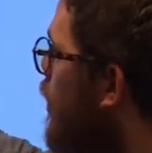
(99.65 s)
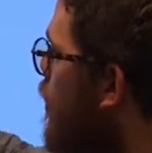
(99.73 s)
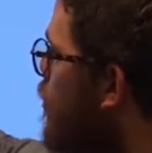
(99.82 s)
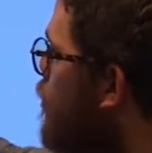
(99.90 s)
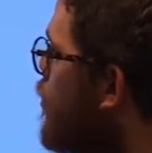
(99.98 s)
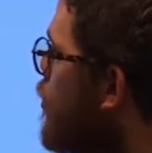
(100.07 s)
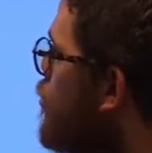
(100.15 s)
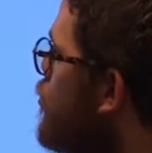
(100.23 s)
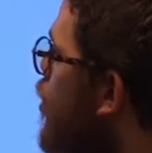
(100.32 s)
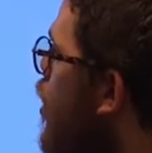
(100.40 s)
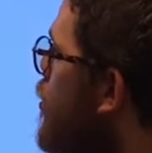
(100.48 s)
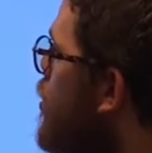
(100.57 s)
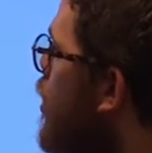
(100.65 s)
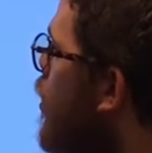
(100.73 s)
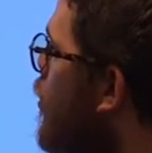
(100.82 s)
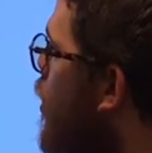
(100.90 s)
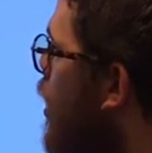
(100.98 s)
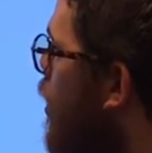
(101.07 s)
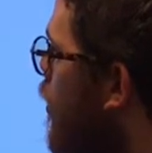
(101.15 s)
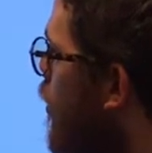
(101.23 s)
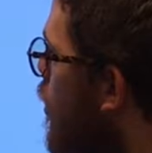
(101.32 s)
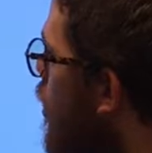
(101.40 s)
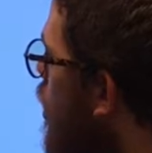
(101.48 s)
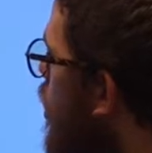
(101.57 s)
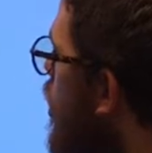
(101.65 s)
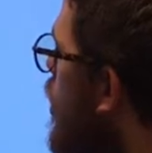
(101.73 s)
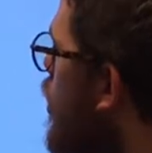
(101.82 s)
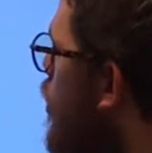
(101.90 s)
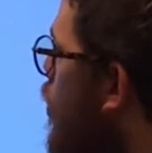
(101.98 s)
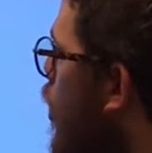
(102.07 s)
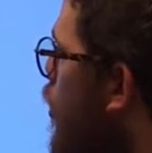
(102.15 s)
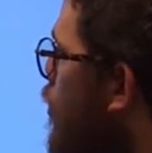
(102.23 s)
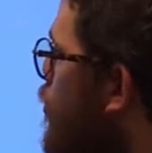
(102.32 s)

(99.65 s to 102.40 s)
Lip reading: and the first draw being a regular, well,